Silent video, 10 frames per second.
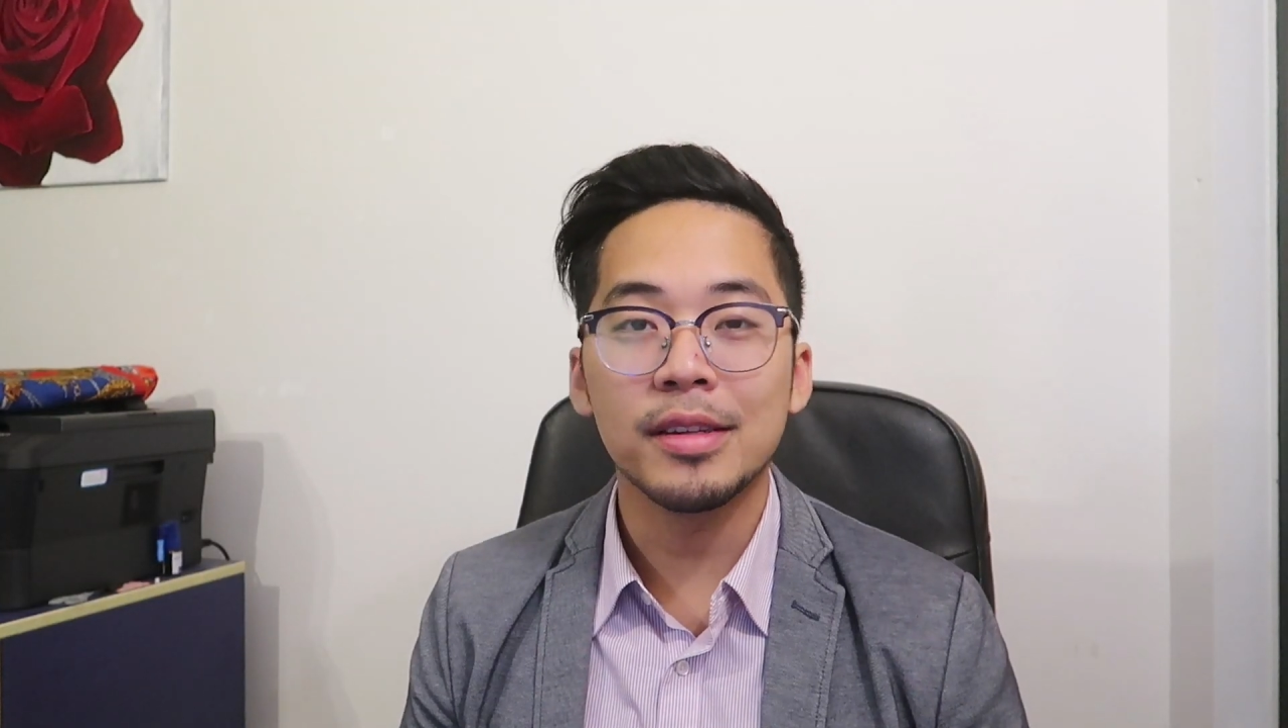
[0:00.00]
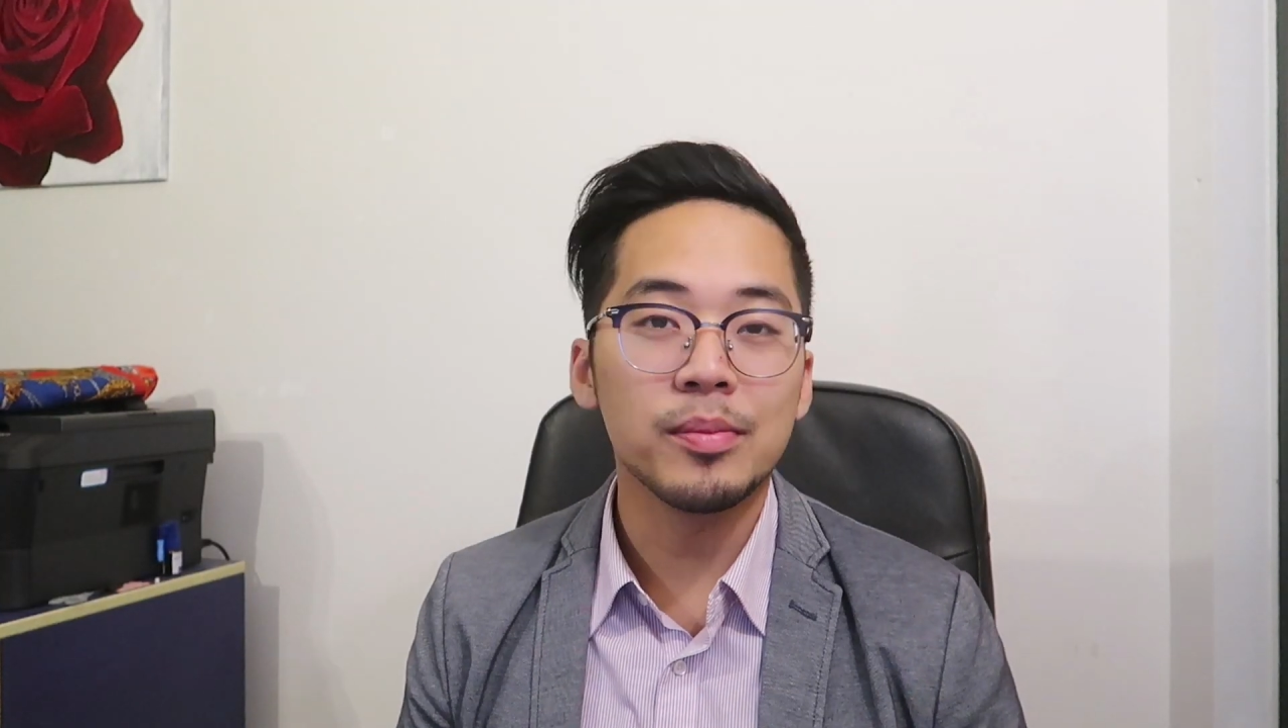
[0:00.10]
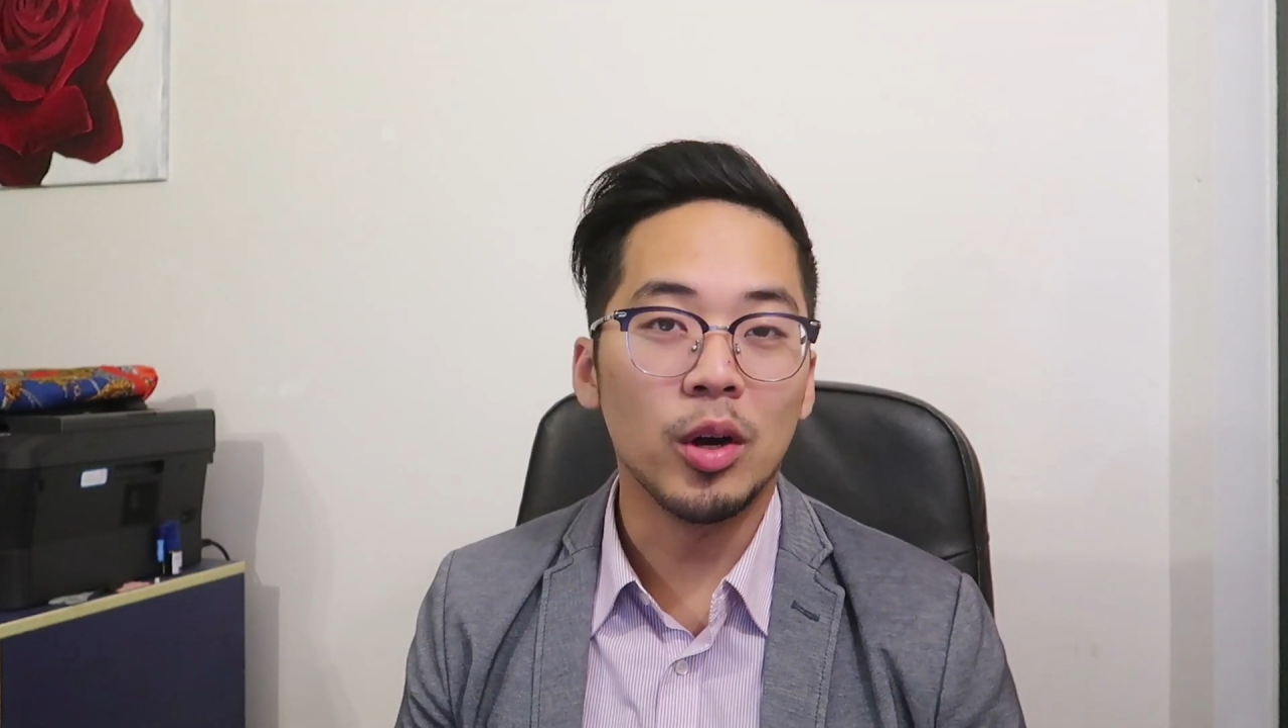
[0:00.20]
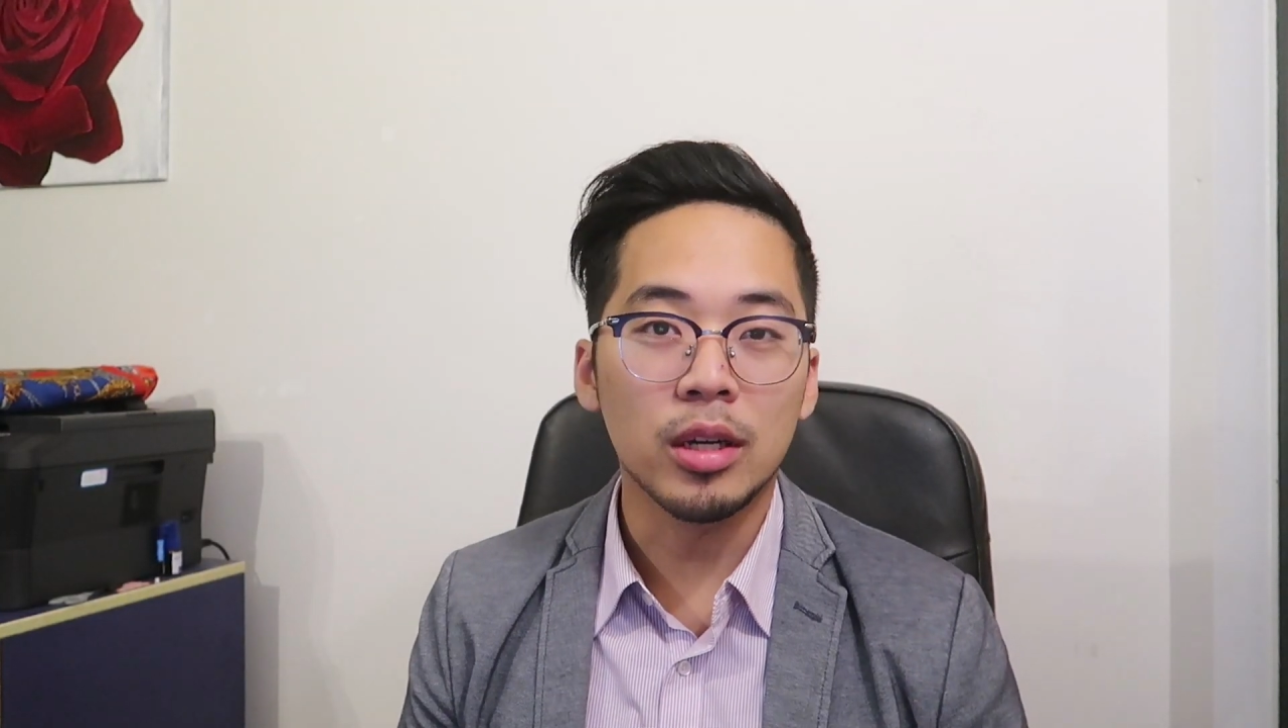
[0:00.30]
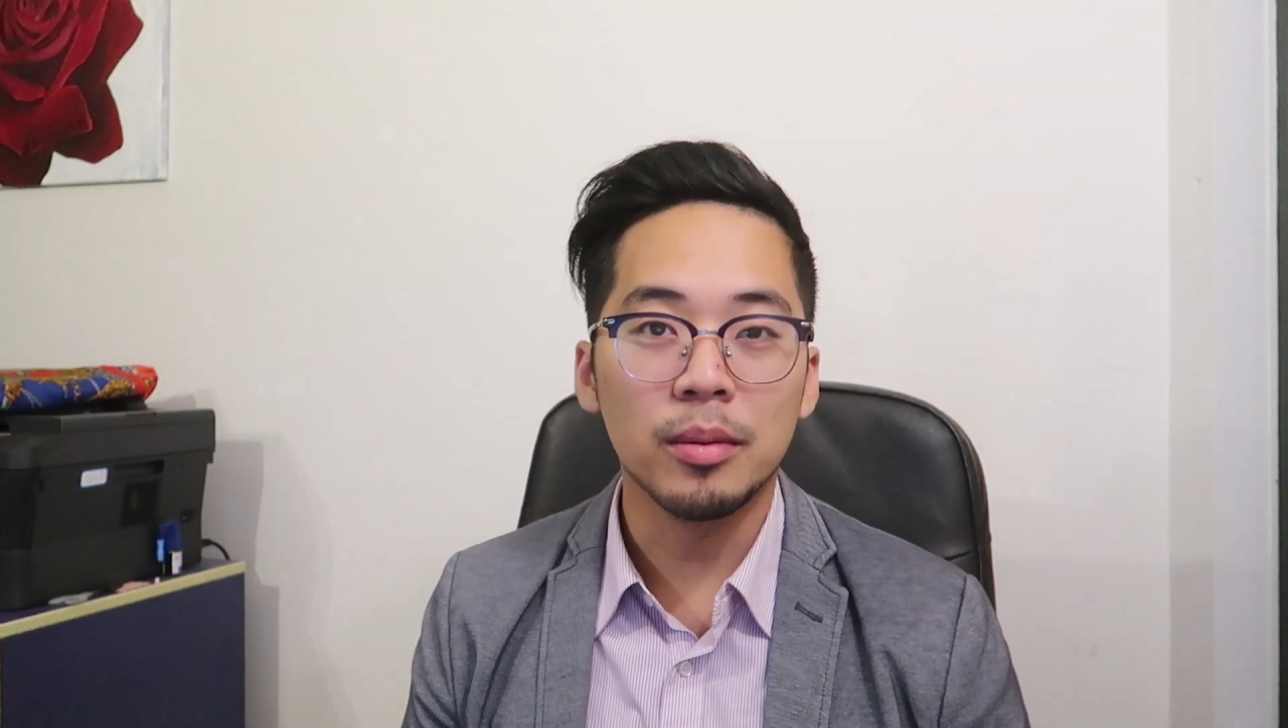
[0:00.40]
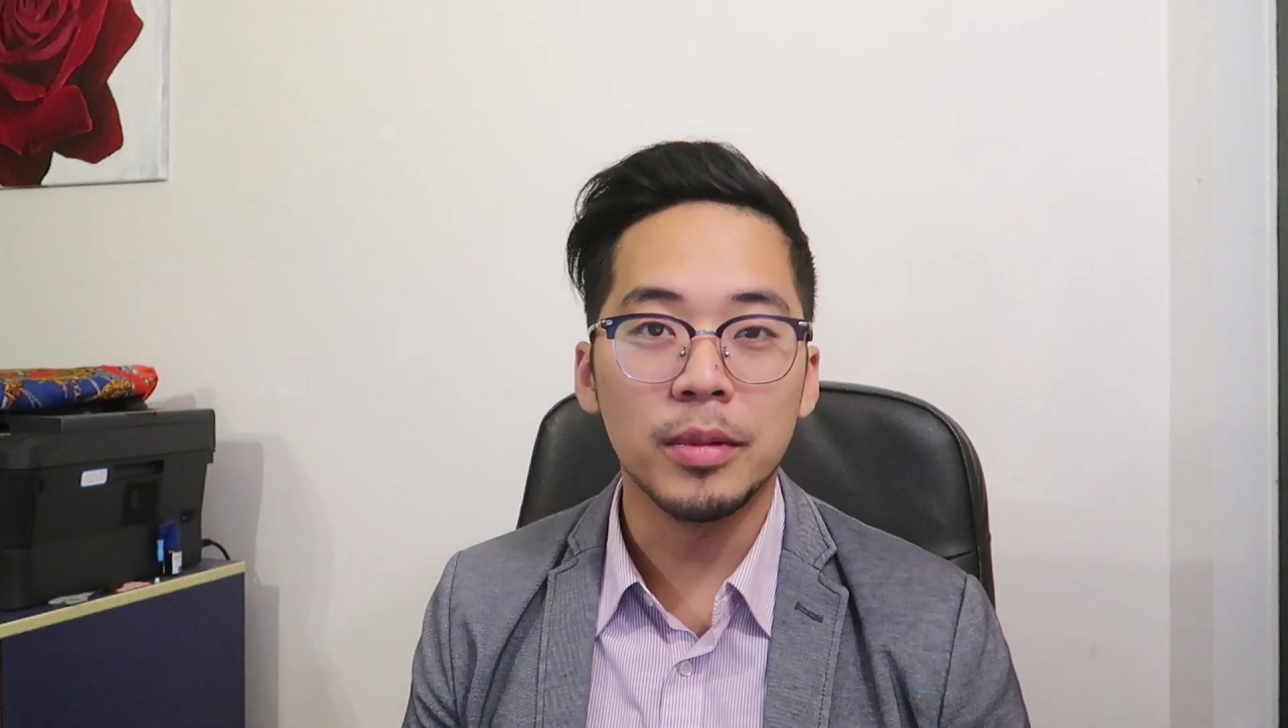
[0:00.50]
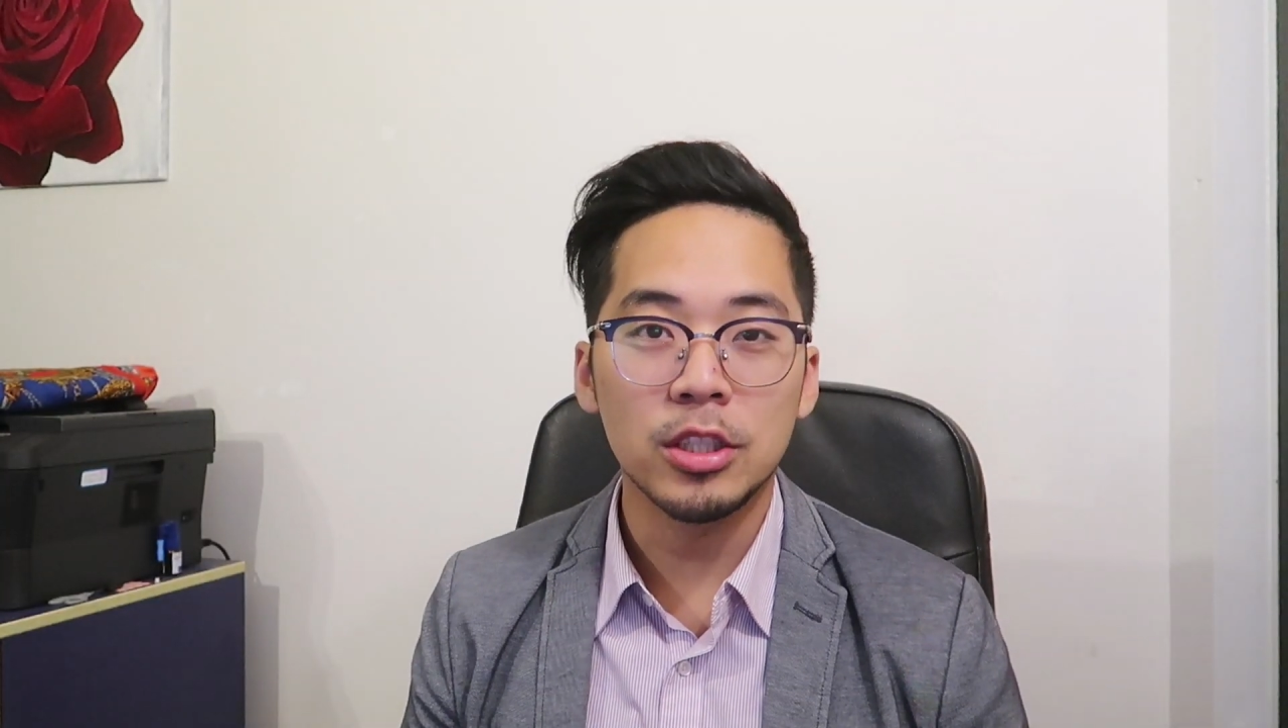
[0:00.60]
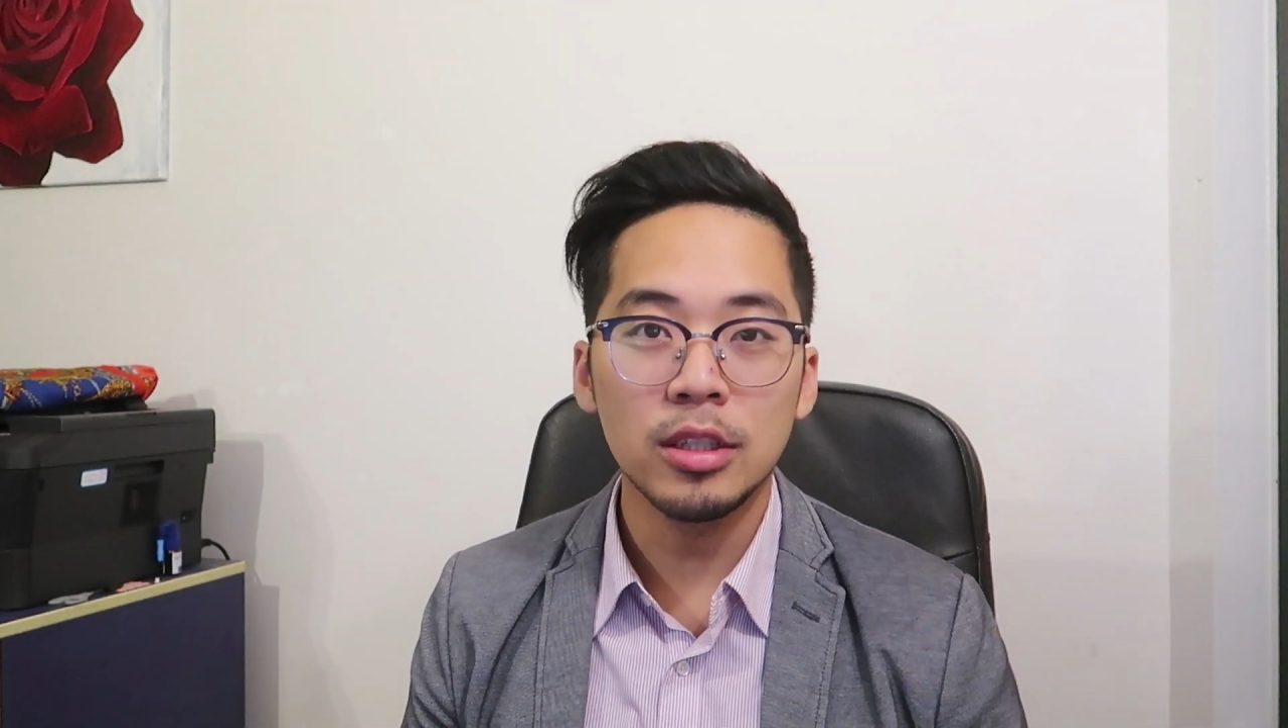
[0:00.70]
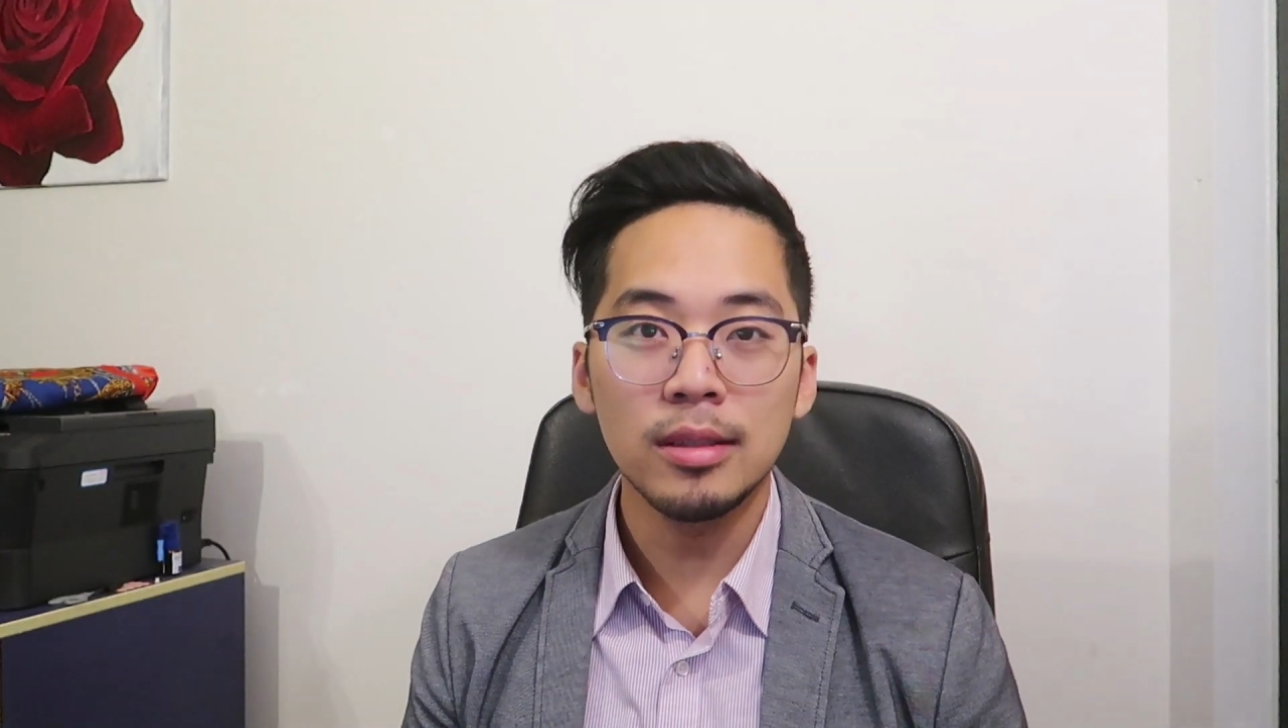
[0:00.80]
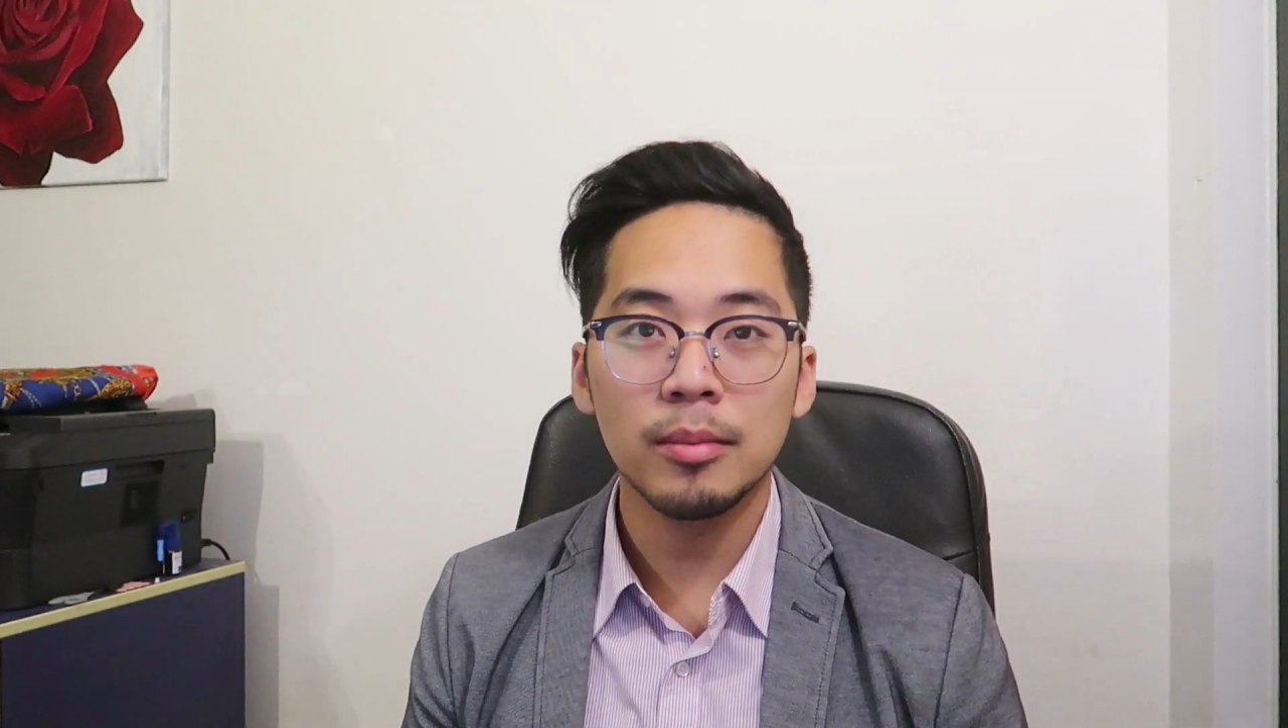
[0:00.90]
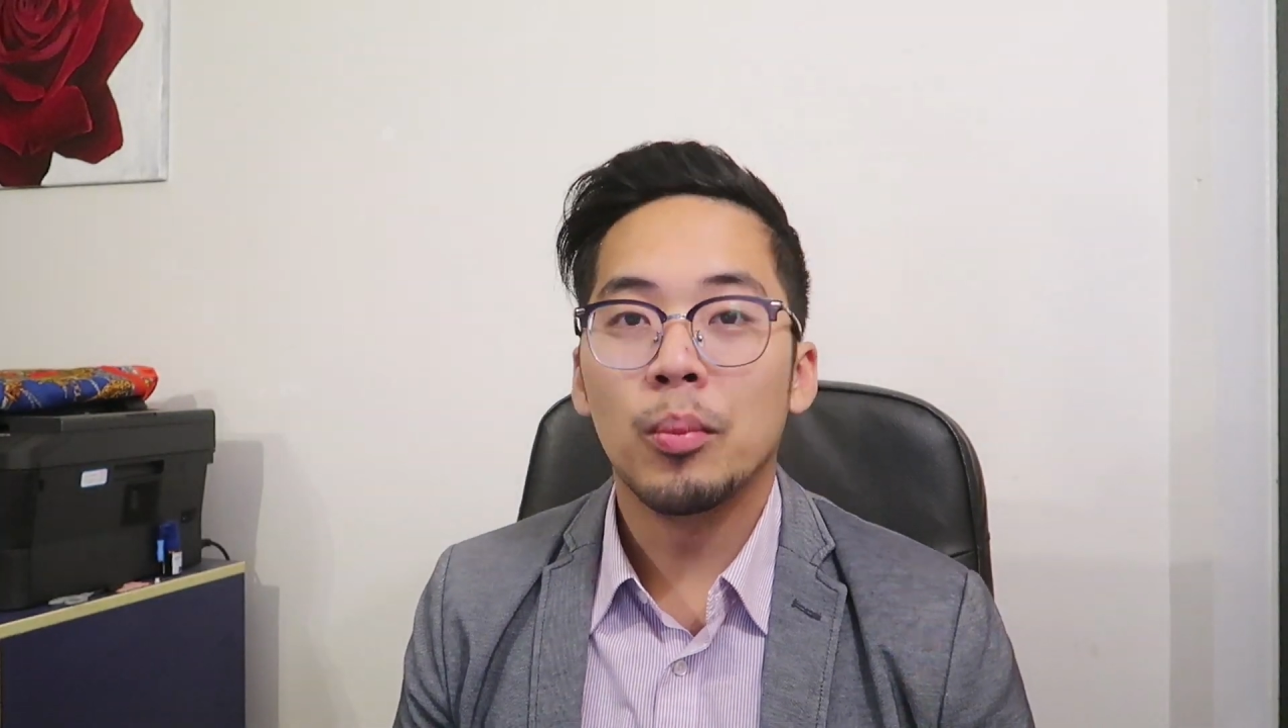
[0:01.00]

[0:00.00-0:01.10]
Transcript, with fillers: small commission,